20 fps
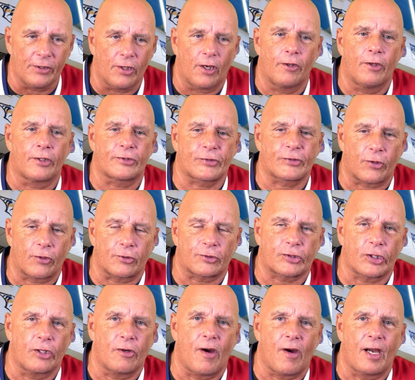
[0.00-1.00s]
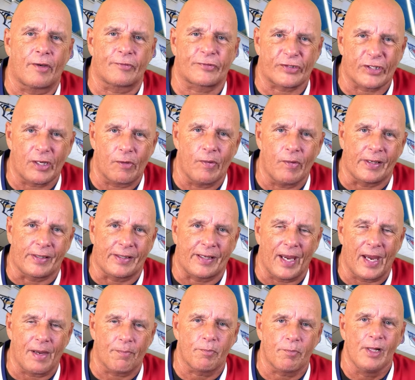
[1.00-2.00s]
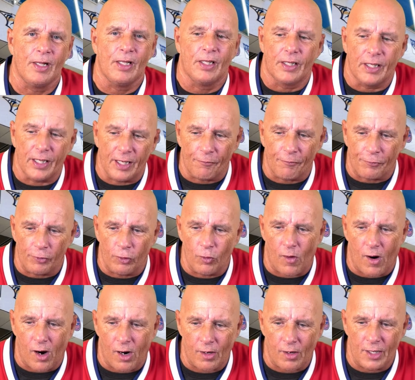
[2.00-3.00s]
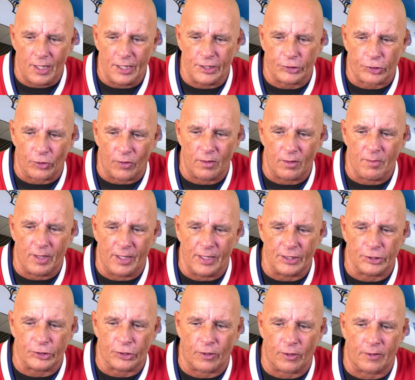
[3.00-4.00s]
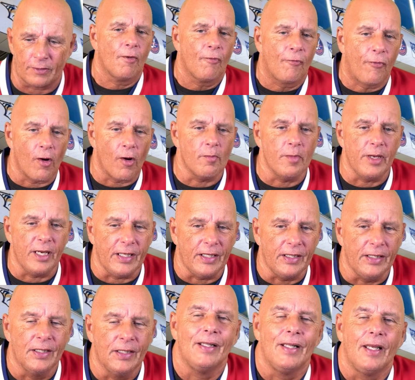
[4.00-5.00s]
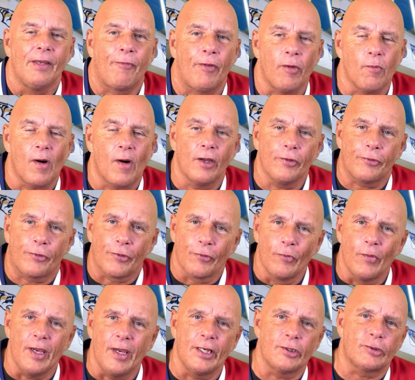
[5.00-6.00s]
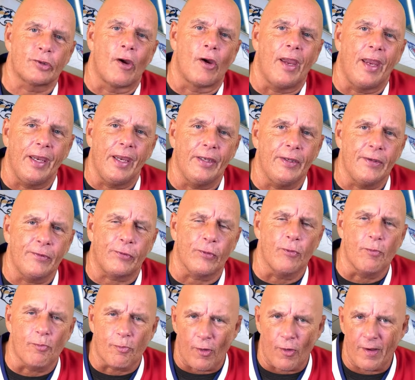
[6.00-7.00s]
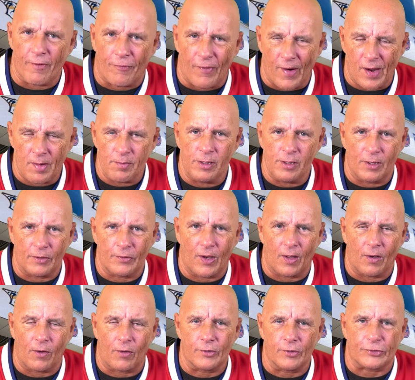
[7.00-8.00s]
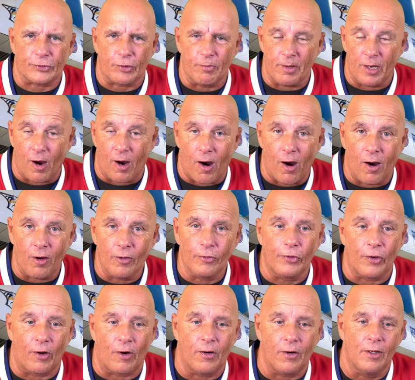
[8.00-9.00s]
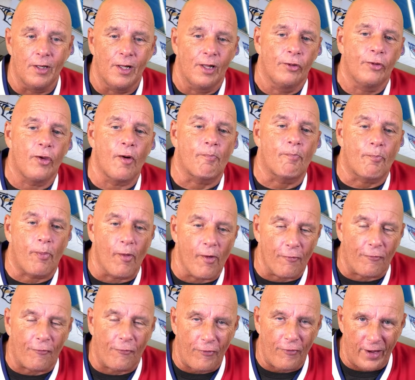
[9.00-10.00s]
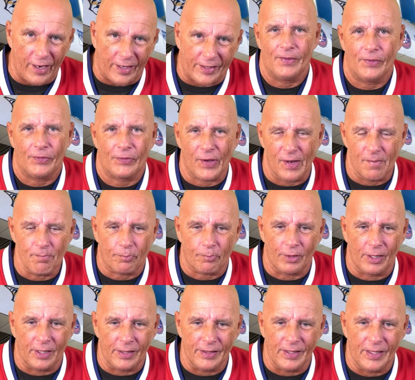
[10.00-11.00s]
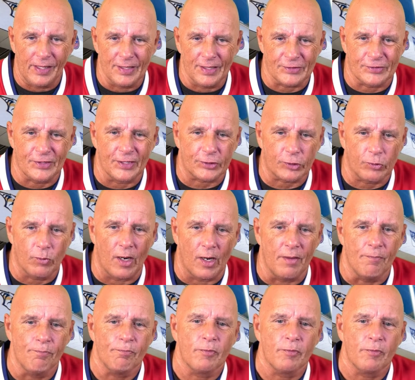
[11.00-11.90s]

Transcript: of the structure of salary cap if you are a general manager. For me, if you want to reach the $82.5 million to be under, the perfect template is this way.